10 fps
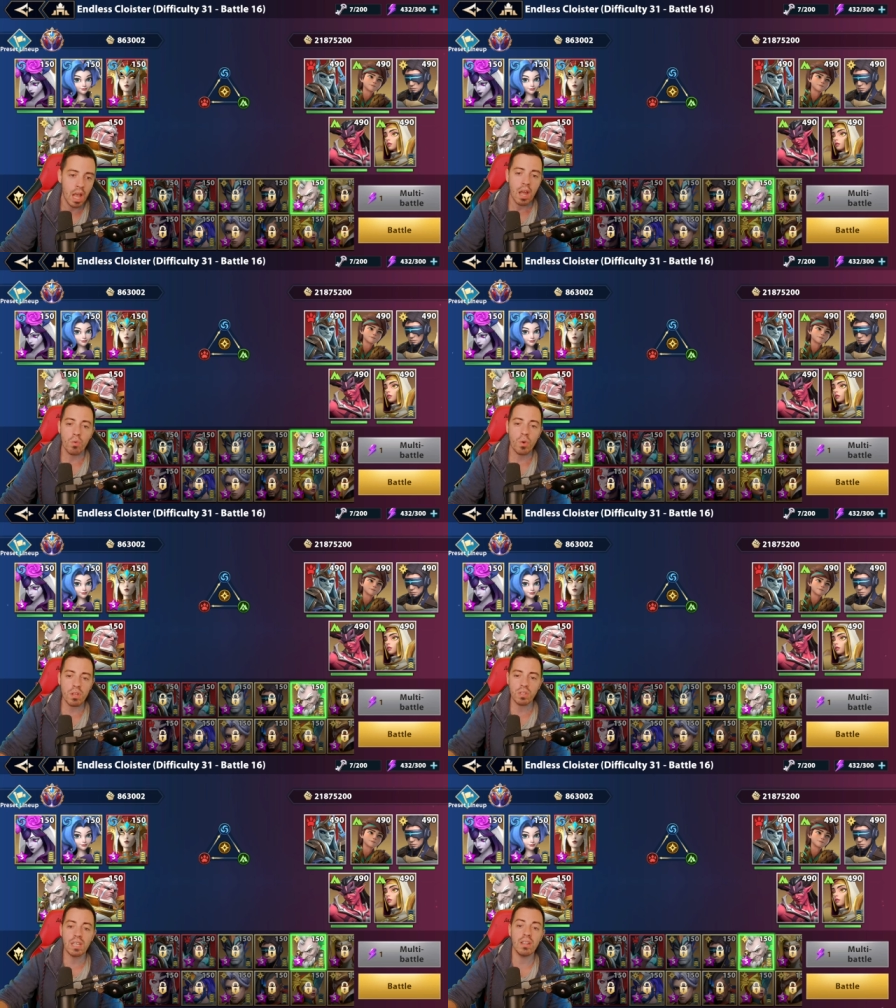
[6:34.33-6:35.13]

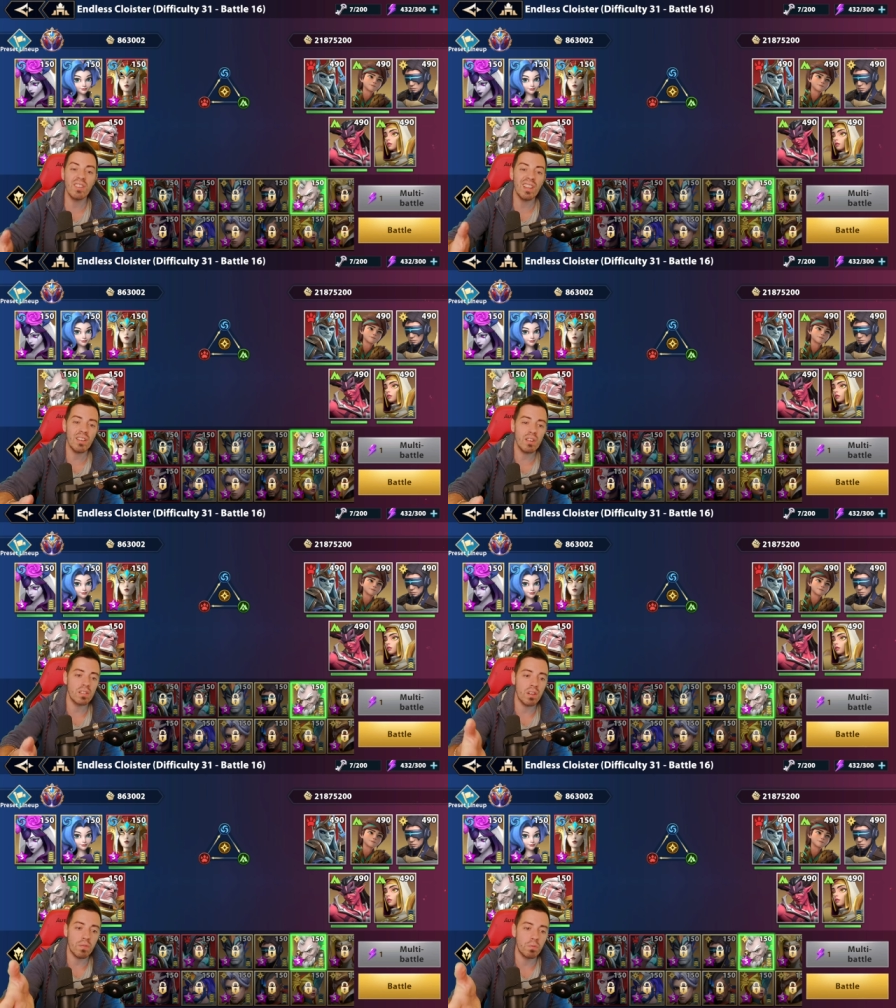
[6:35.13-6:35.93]
reducing the
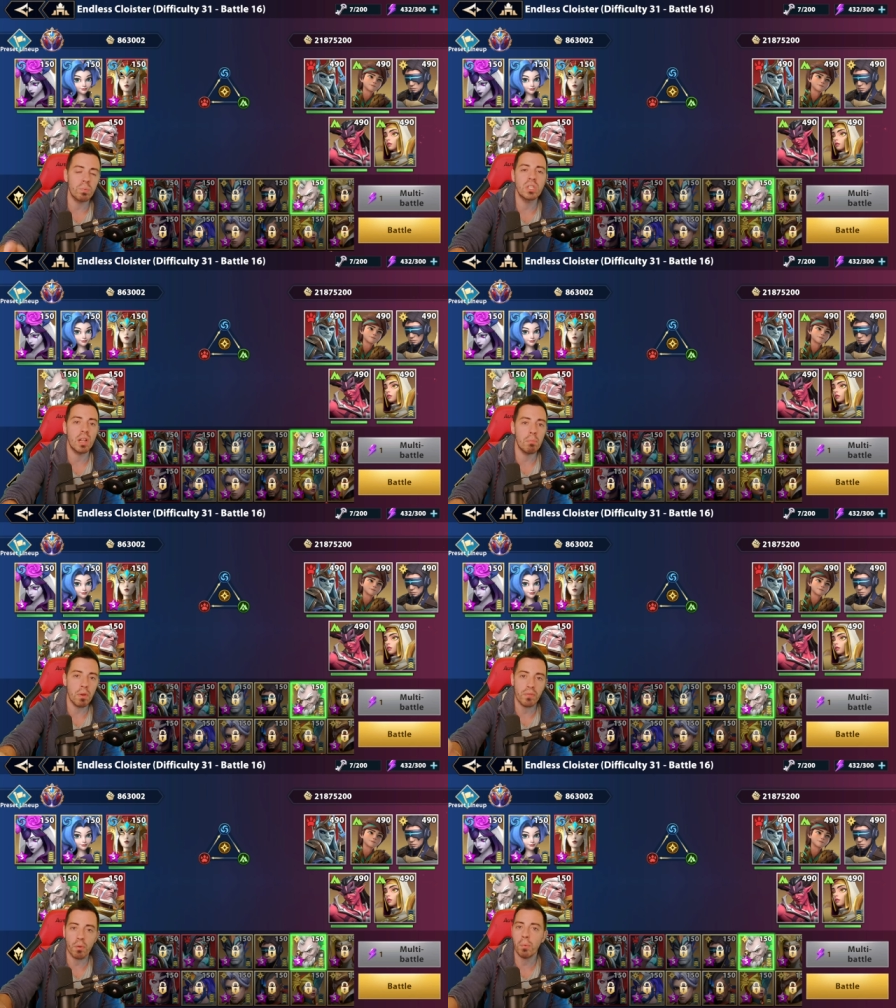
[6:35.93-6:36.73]
of special
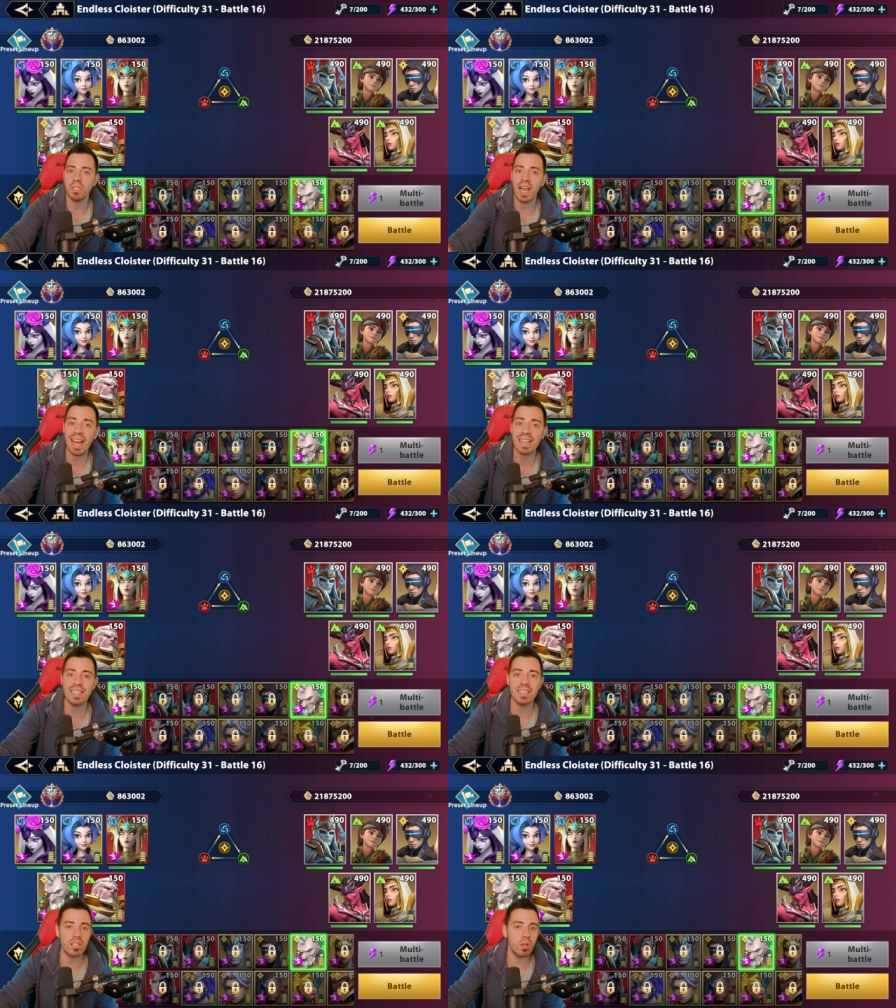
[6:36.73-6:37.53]
buff the boss has
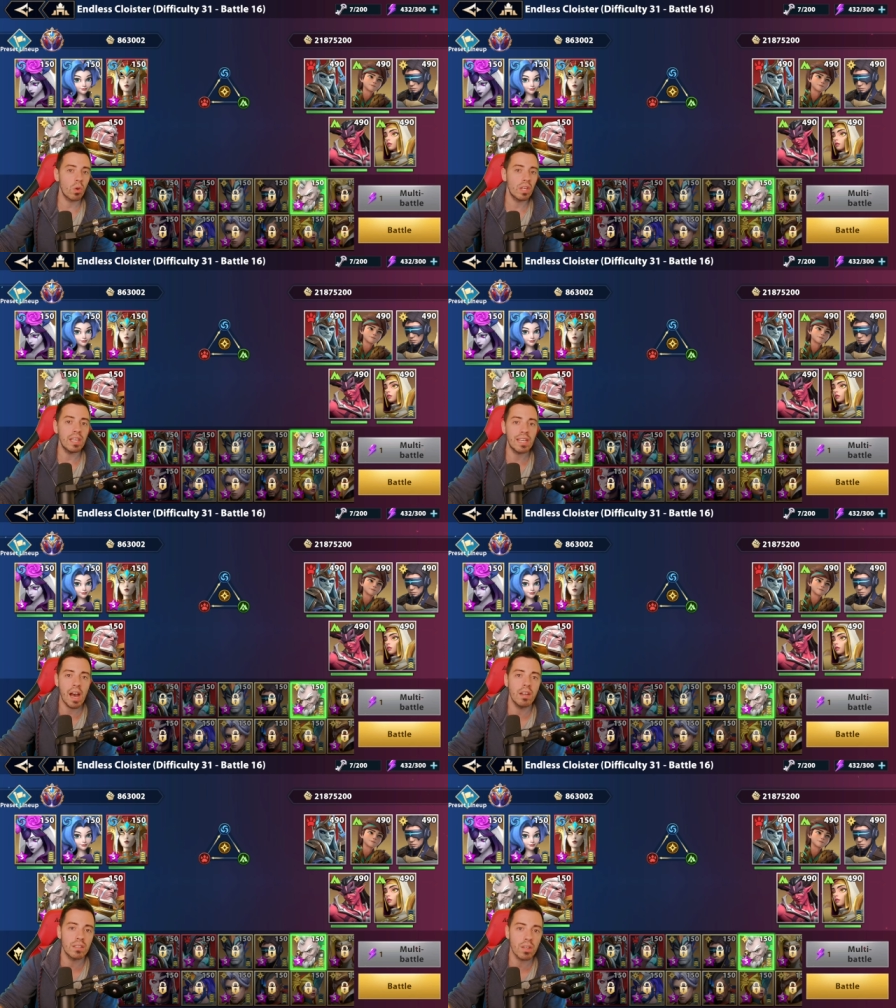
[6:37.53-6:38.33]
and so he can't